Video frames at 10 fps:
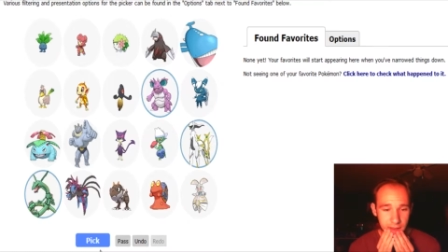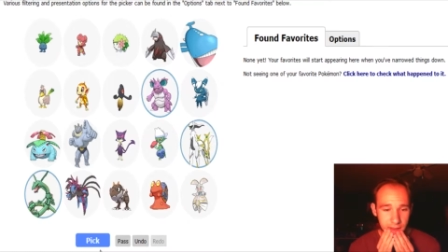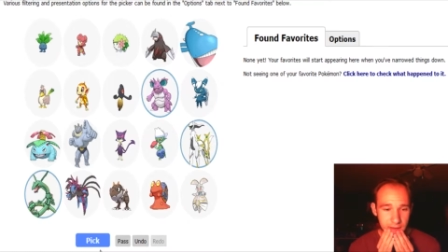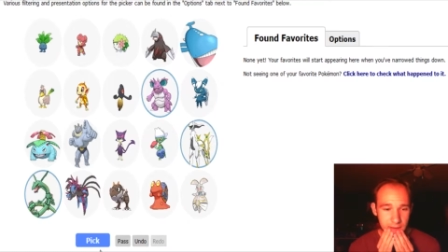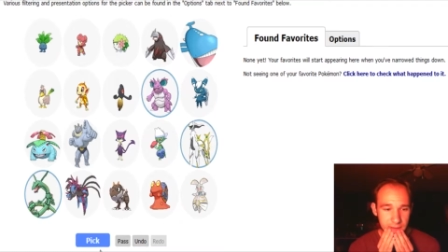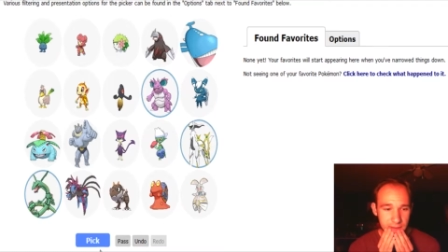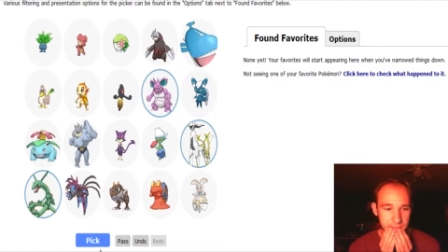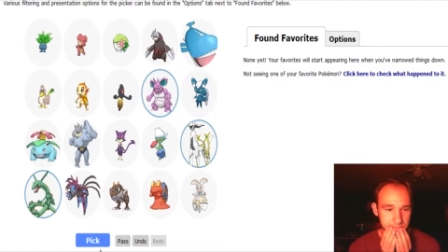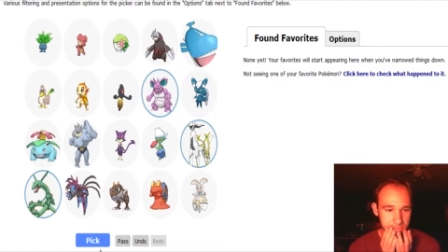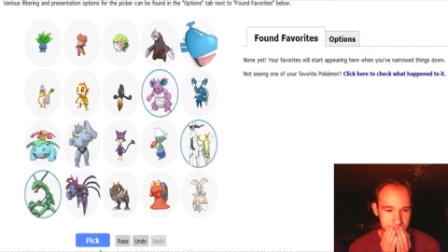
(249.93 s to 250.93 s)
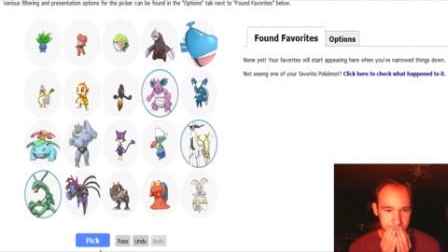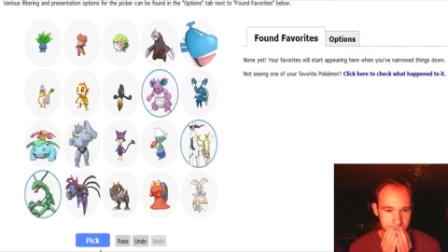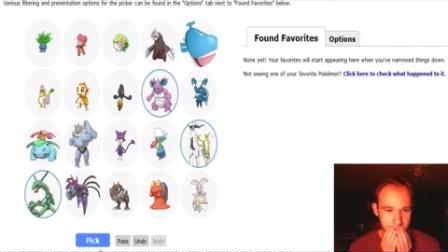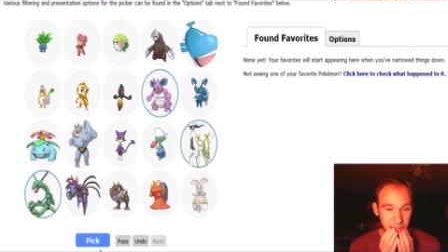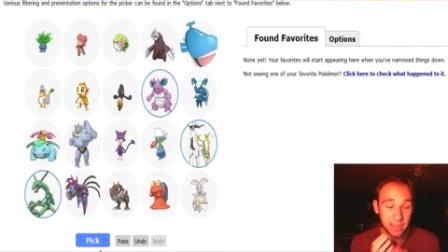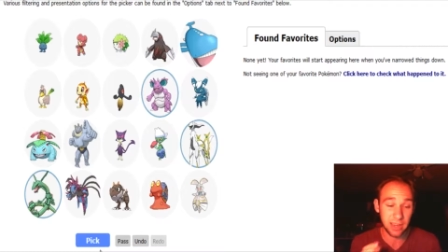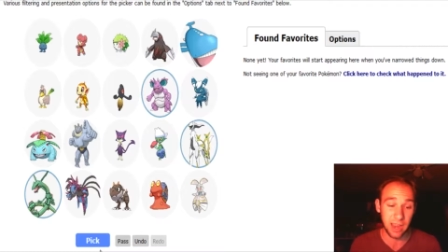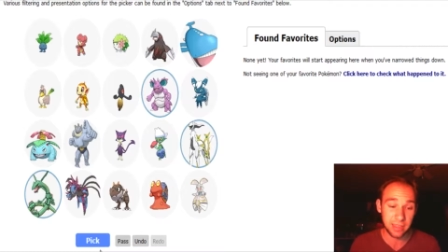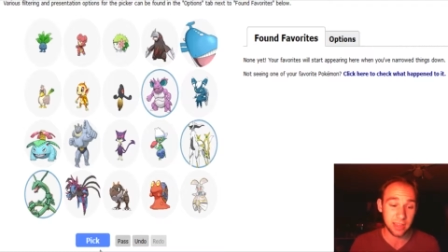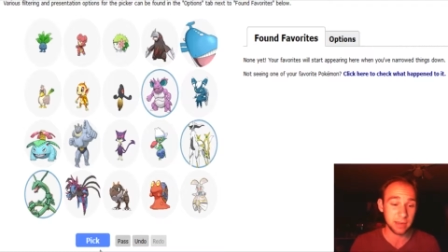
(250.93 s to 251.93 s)
Um, yeah, I
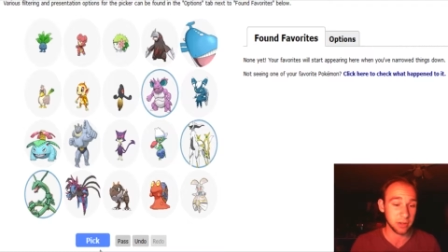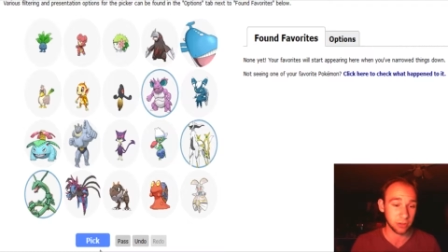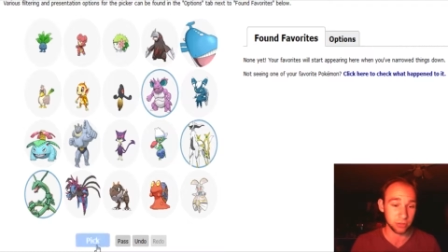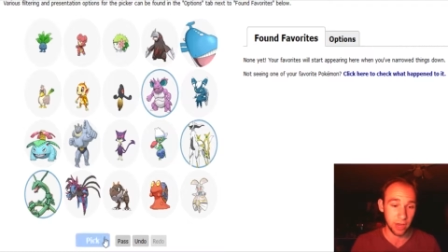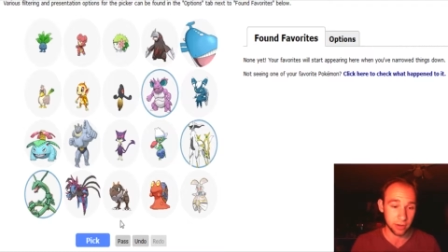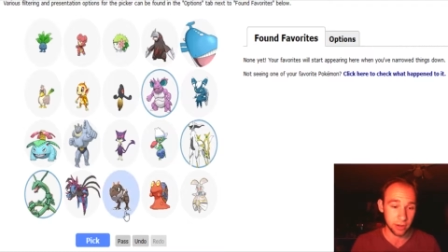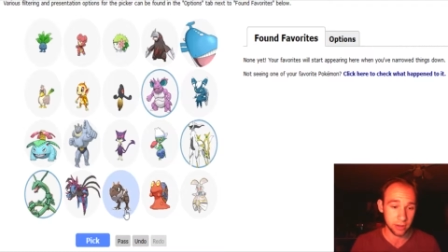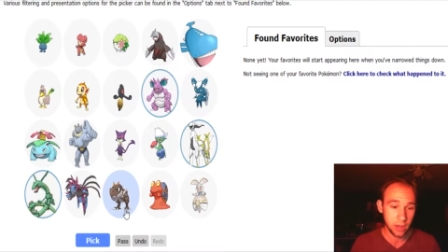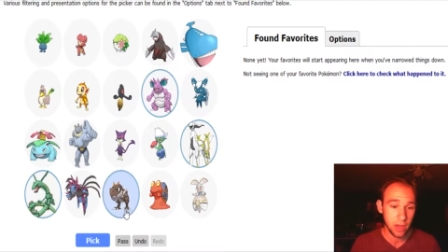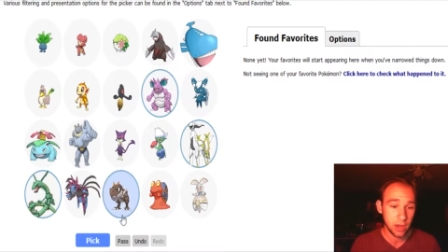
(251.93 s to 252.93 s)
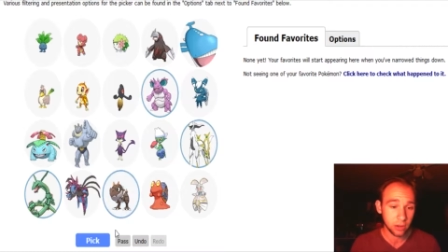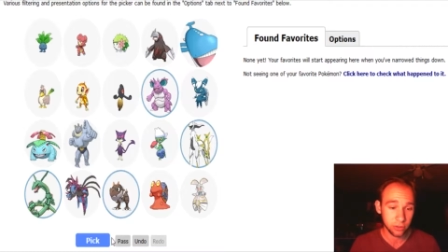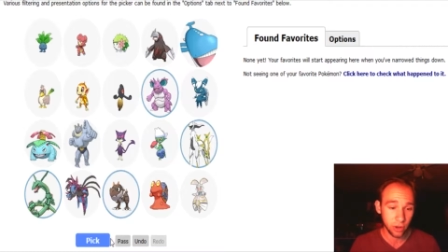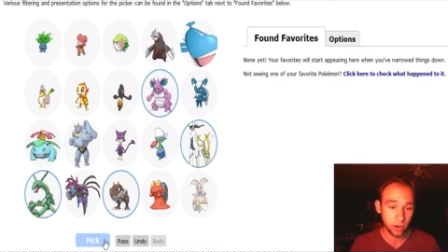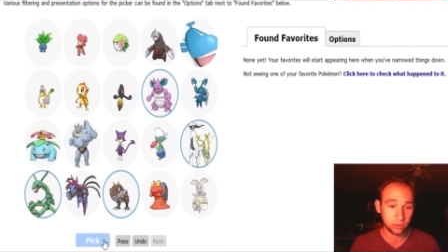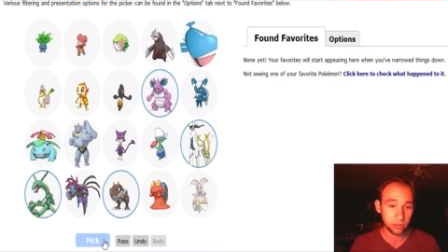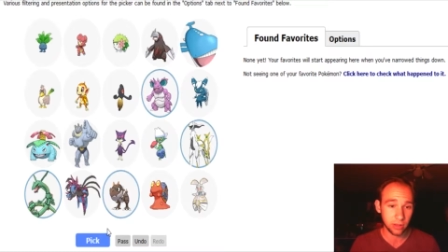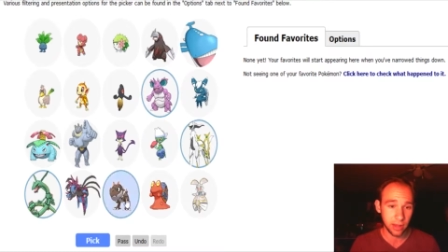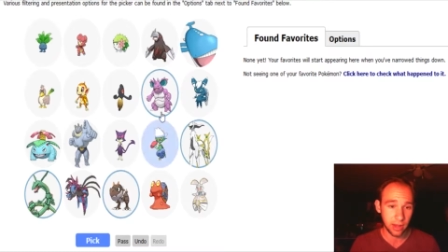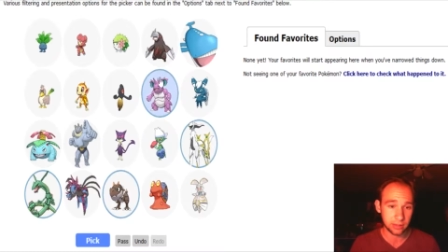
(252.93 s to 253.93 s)
think I'm gonna go Tyrant. You'll notice
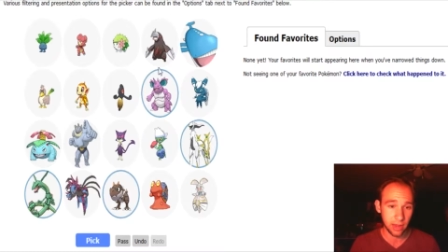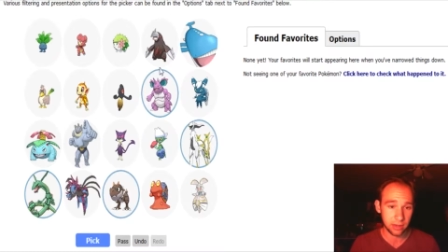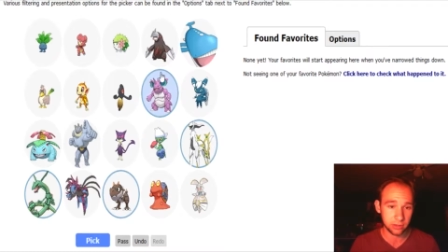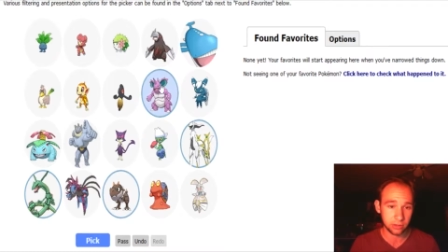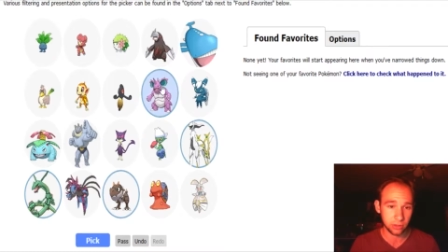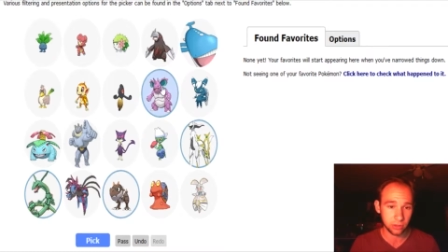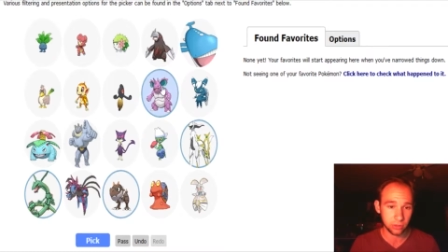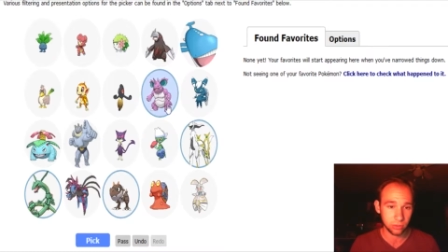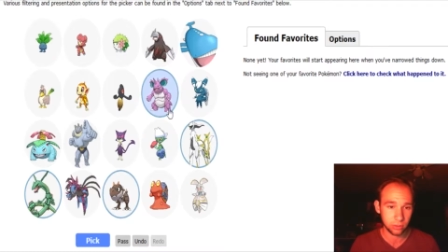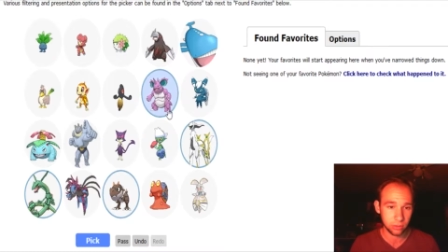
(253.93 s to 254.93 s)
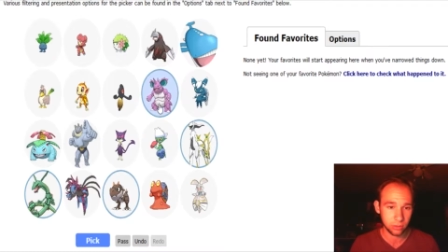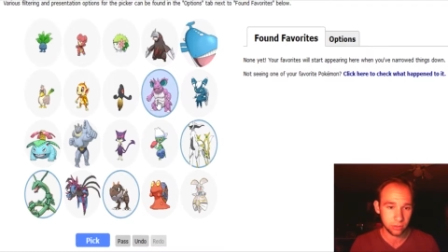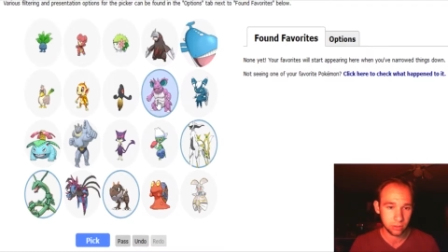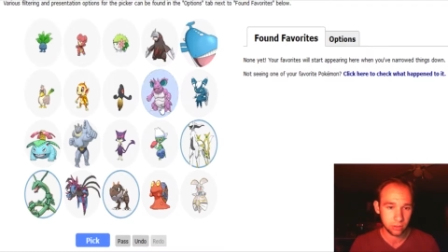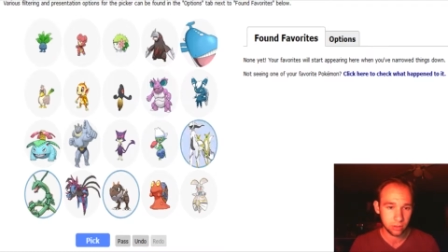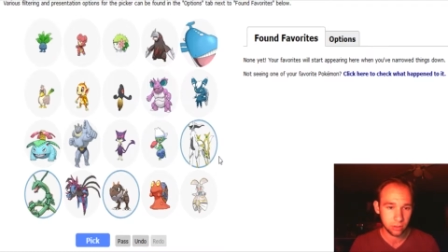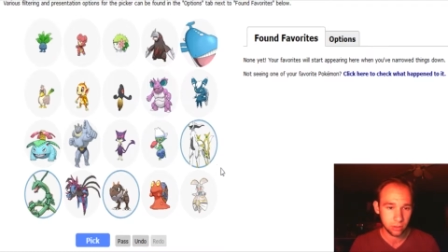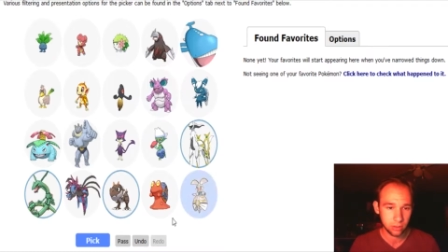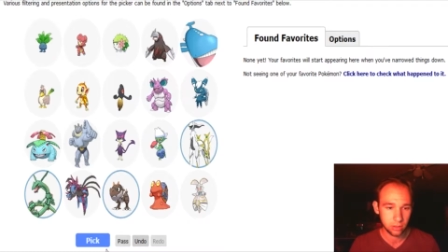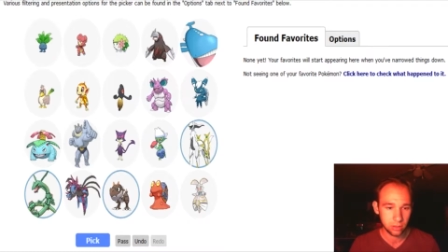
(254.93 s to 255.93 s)
that I tend to
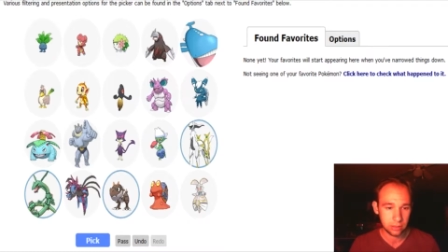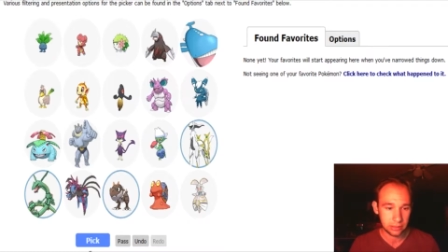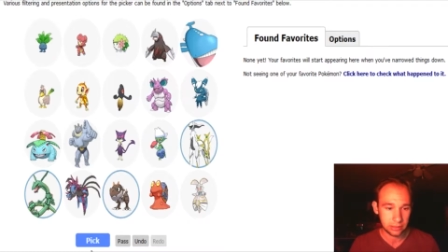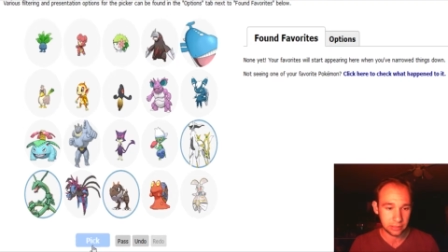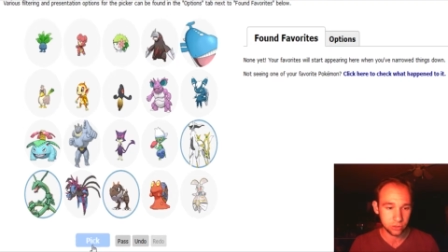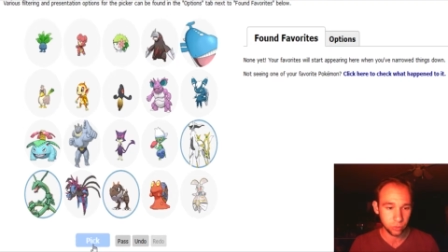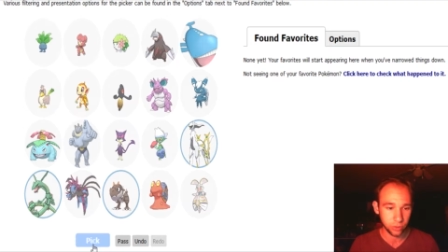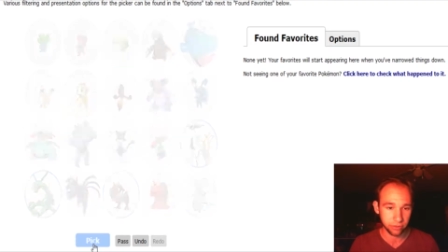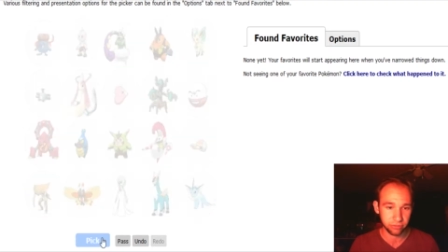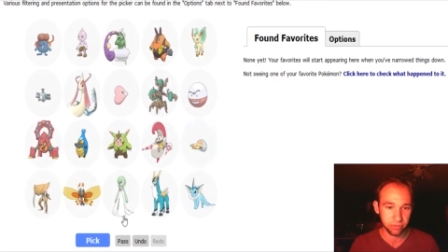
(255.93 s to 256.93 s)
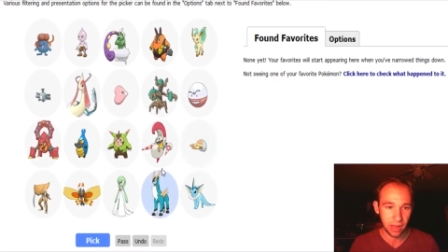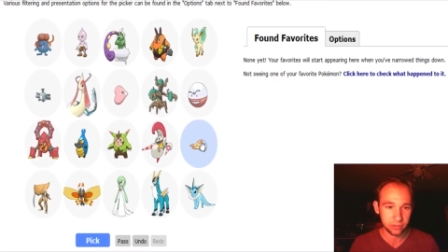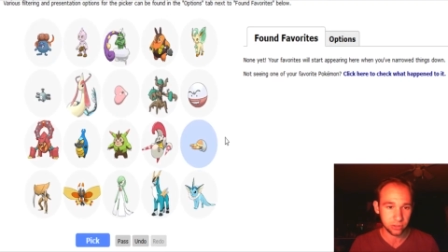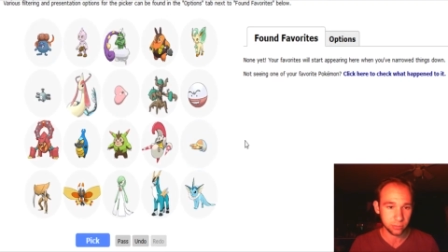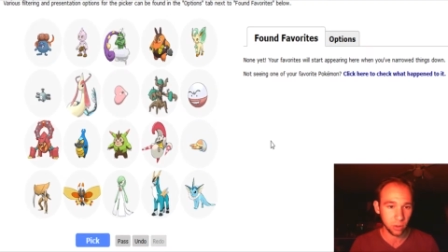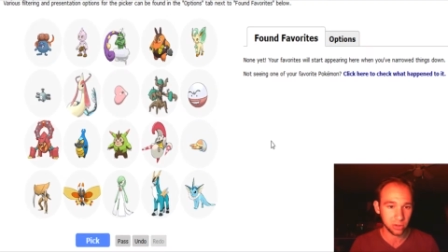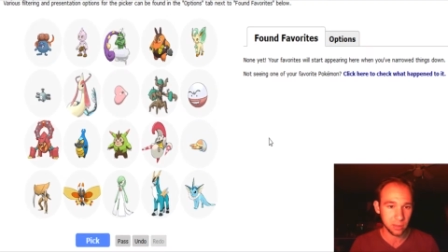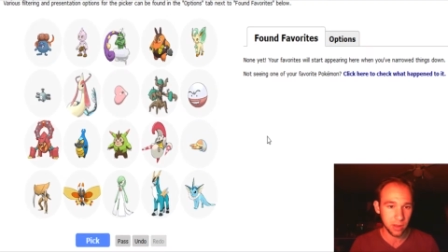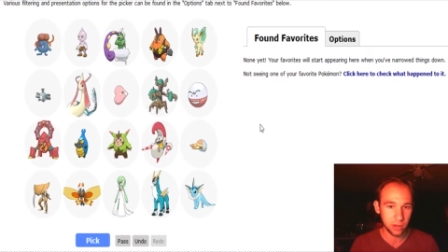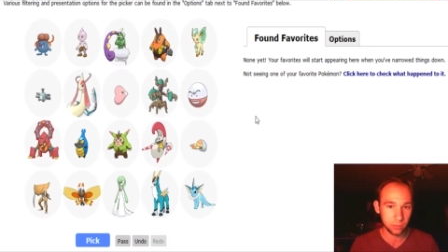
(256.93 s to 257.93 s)
lean toward the fossil
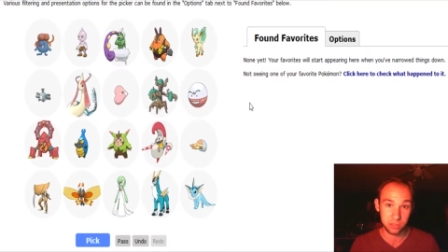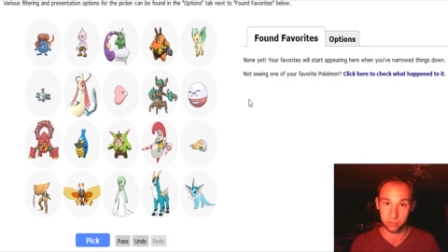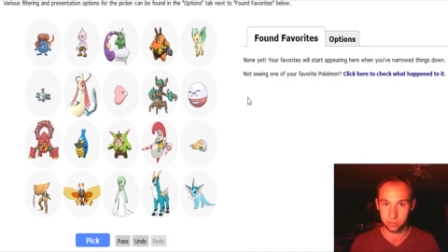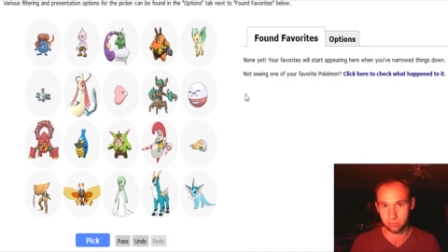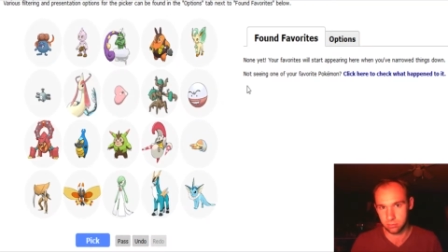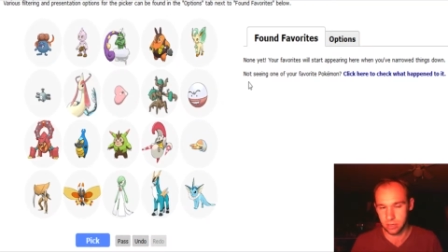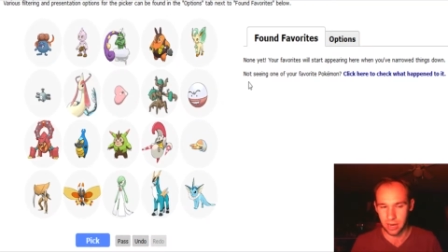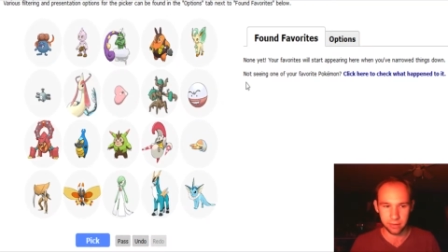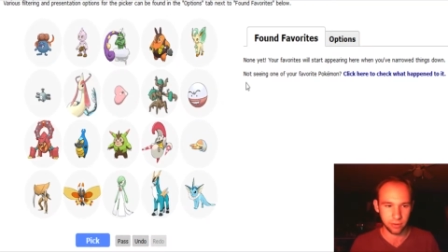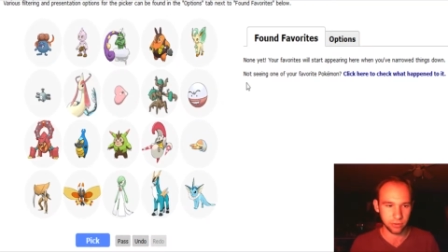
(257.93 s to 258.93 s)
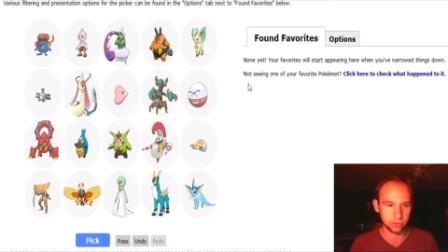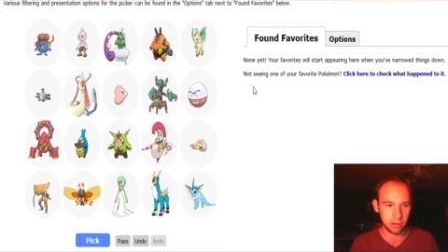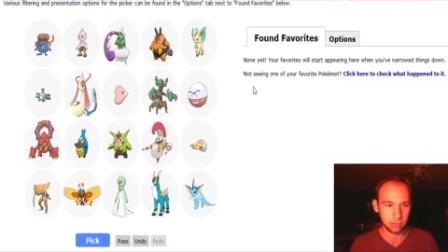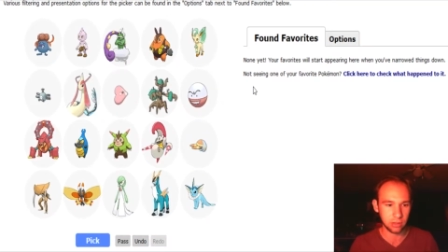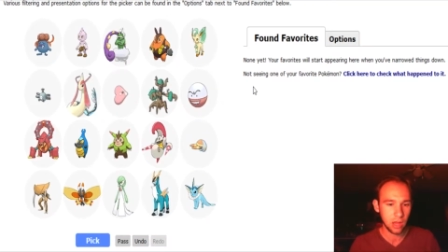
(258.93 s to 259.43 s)
Pokemon, which is kind of understandable.